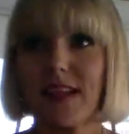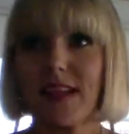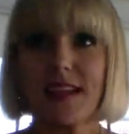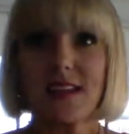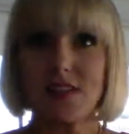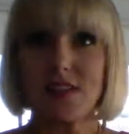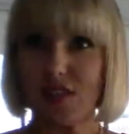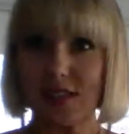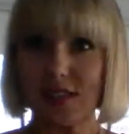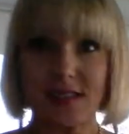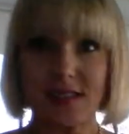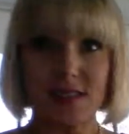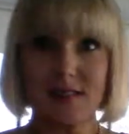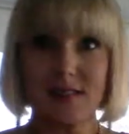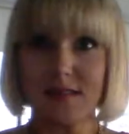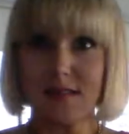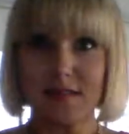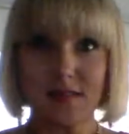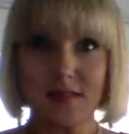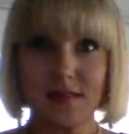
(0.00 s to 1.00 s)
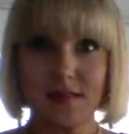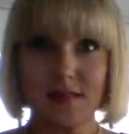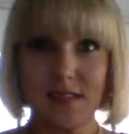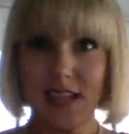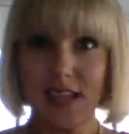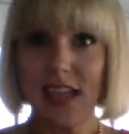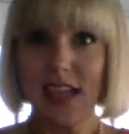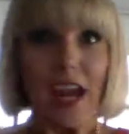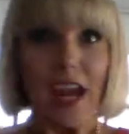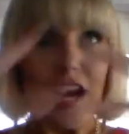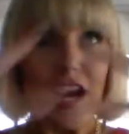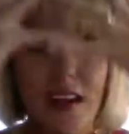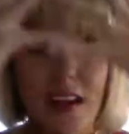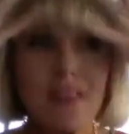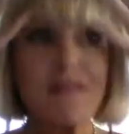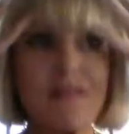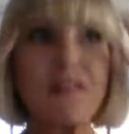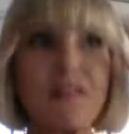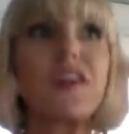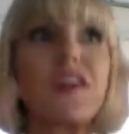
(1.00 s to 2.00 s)
Like just
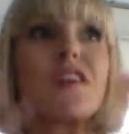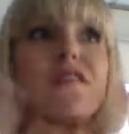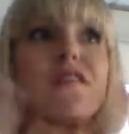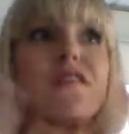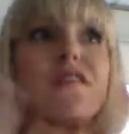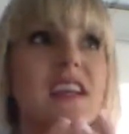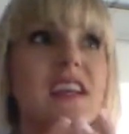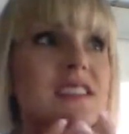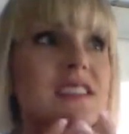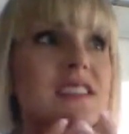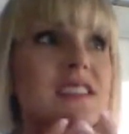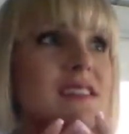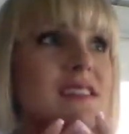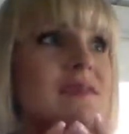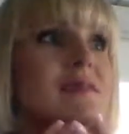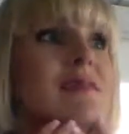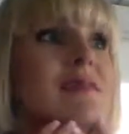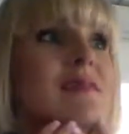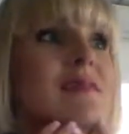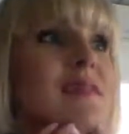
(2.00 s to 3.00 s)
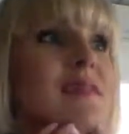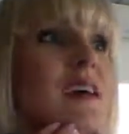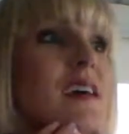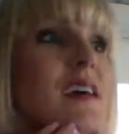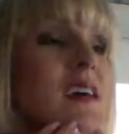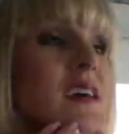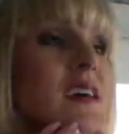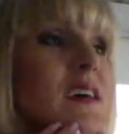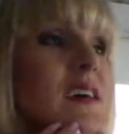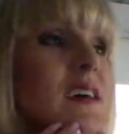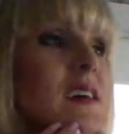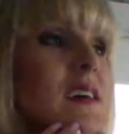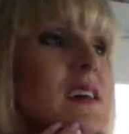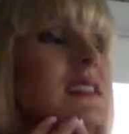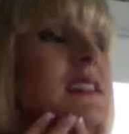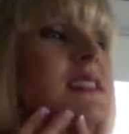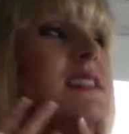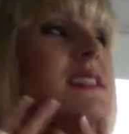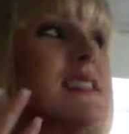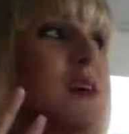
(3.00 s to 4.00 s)
caring for your face.
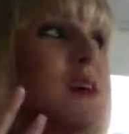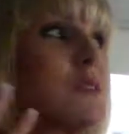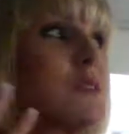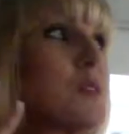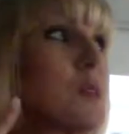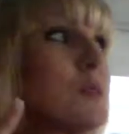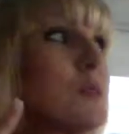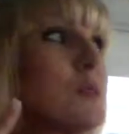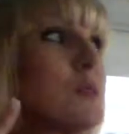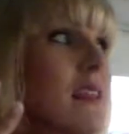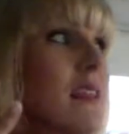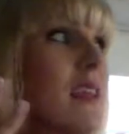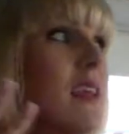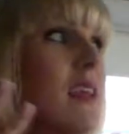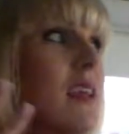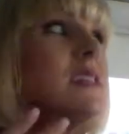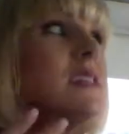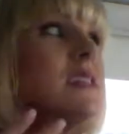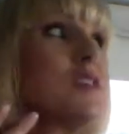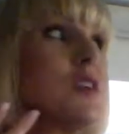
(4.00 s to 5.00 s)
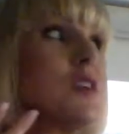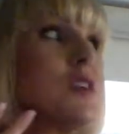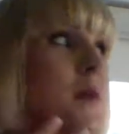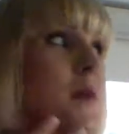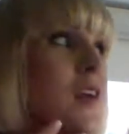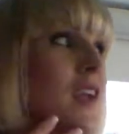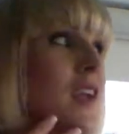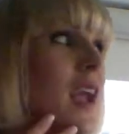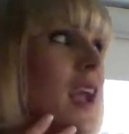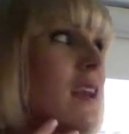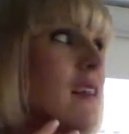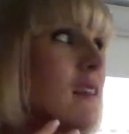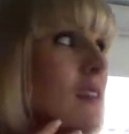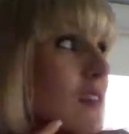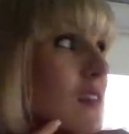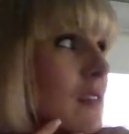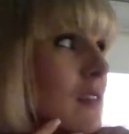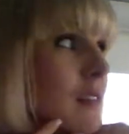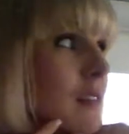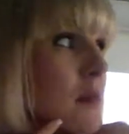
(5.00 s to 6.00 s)
This sounds so silly because you're a Mary Kay
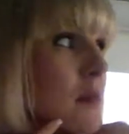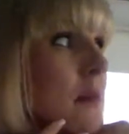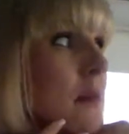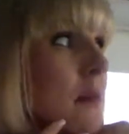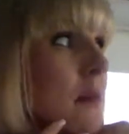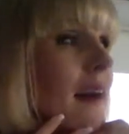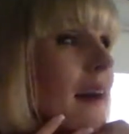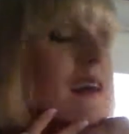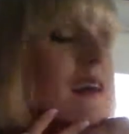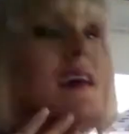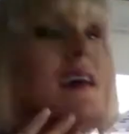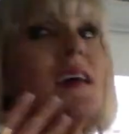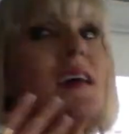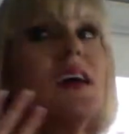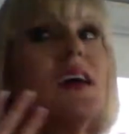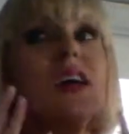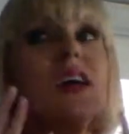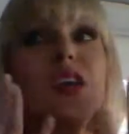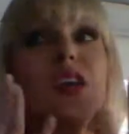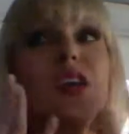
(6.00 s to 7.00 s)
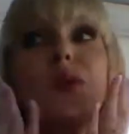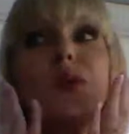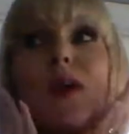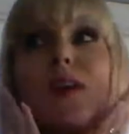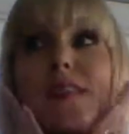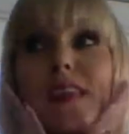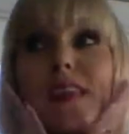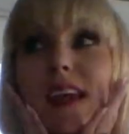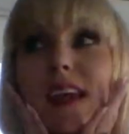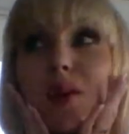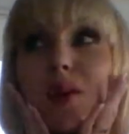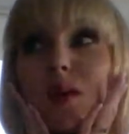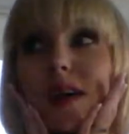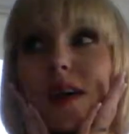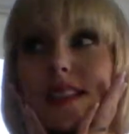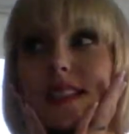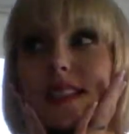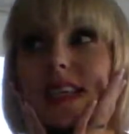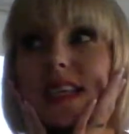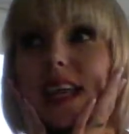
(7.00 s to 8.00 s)
consultant, but you only get
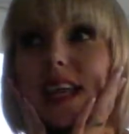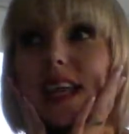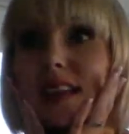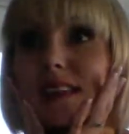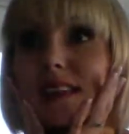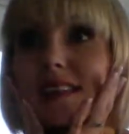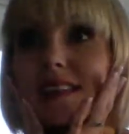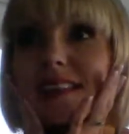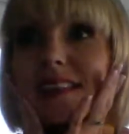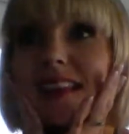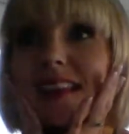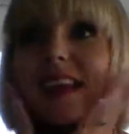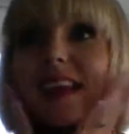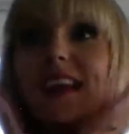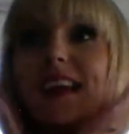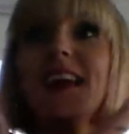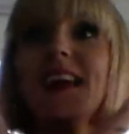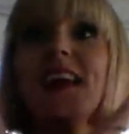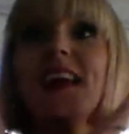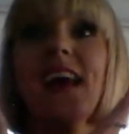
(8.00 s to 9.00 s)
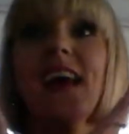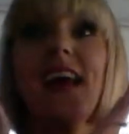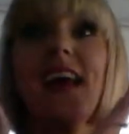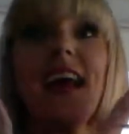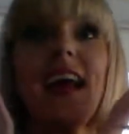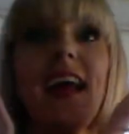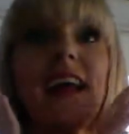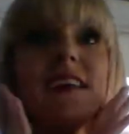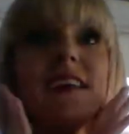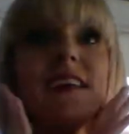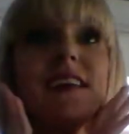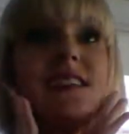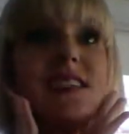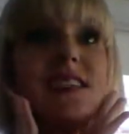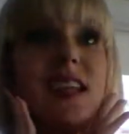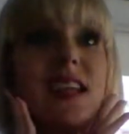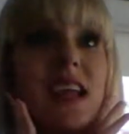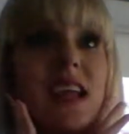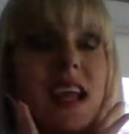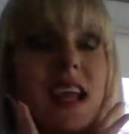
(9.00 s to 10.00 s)
one skin.
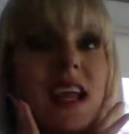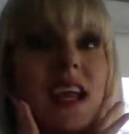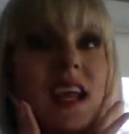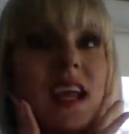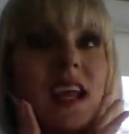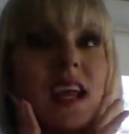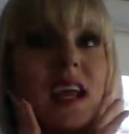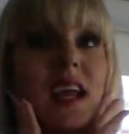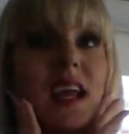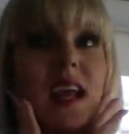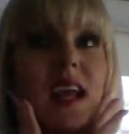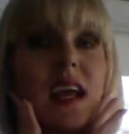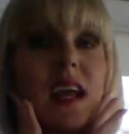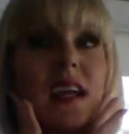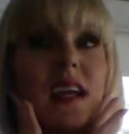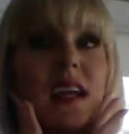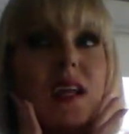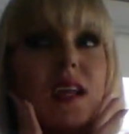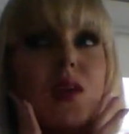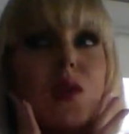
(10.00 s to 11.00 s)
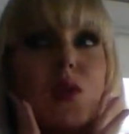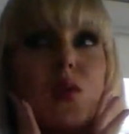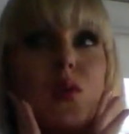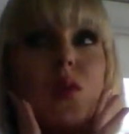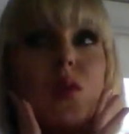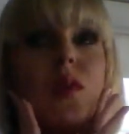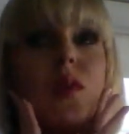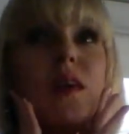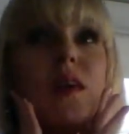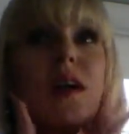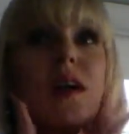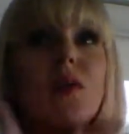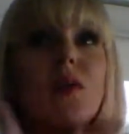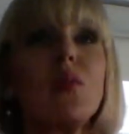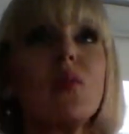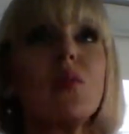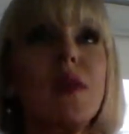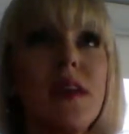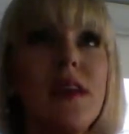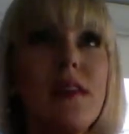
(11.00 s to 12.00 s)
And you
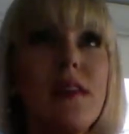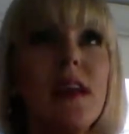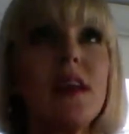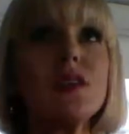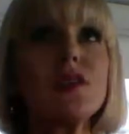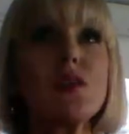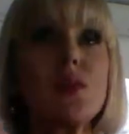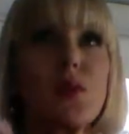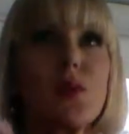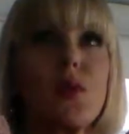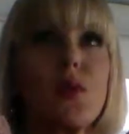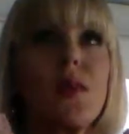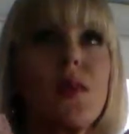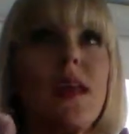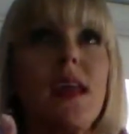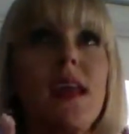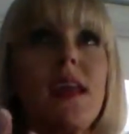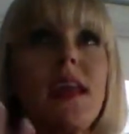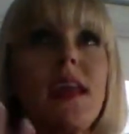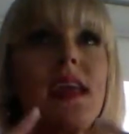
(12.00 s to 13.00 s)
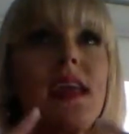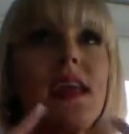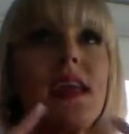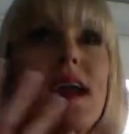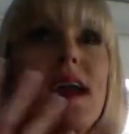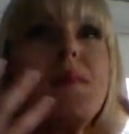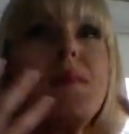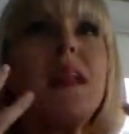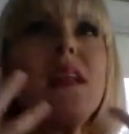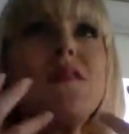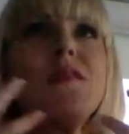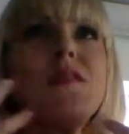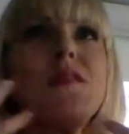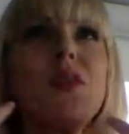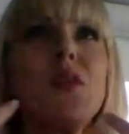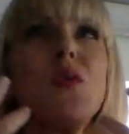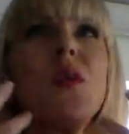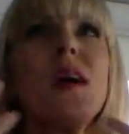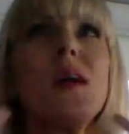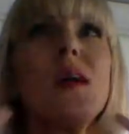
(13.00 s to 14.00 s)
really, truly, I mean, if
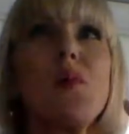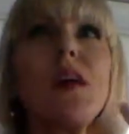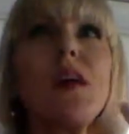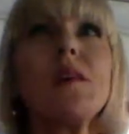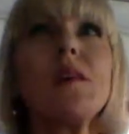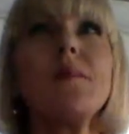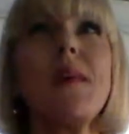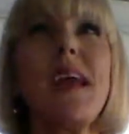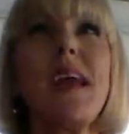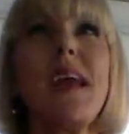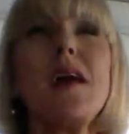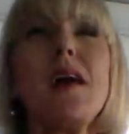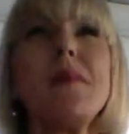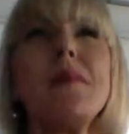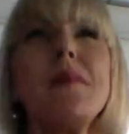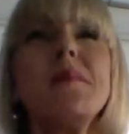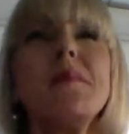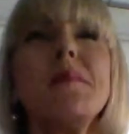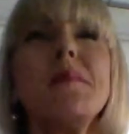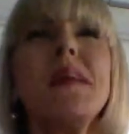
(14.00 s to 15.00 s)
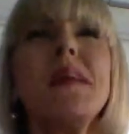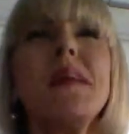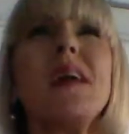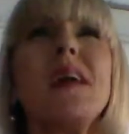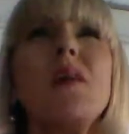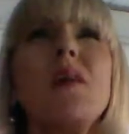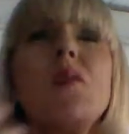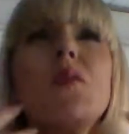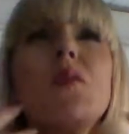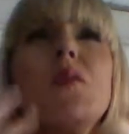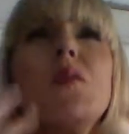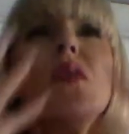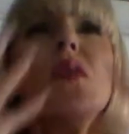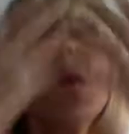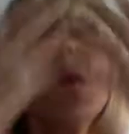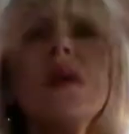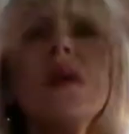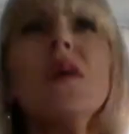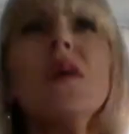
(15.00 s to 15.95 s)
you aren't wearing makeup, I'm like, well,